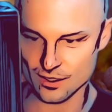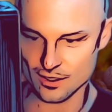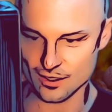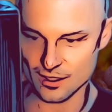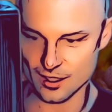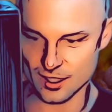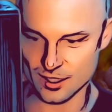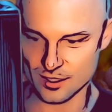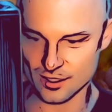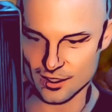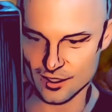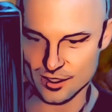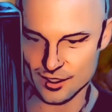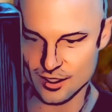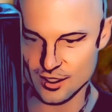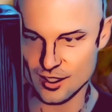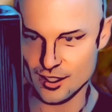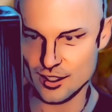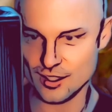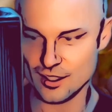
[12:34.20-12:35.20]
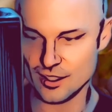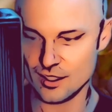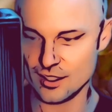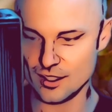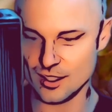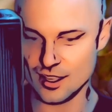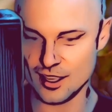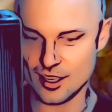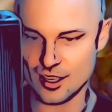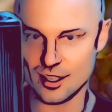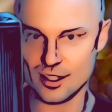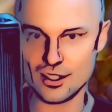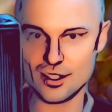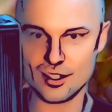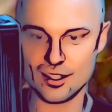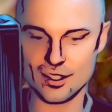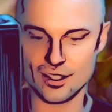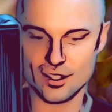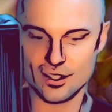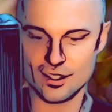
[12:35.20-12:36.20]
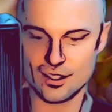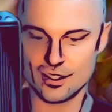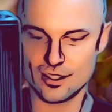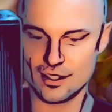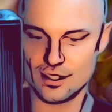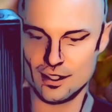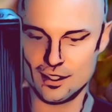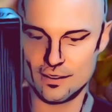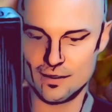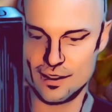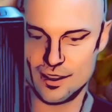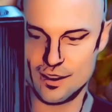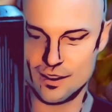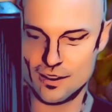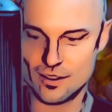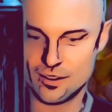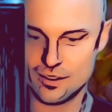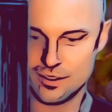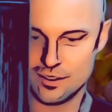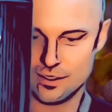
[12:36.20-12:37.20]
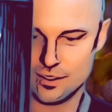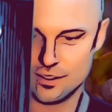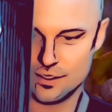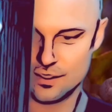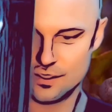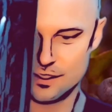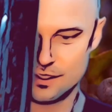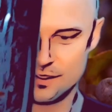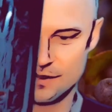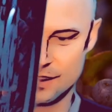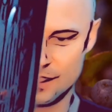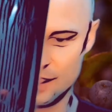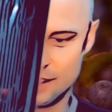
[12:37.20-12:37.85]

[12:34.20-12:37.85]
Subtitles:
that's it. Here we go. See if I can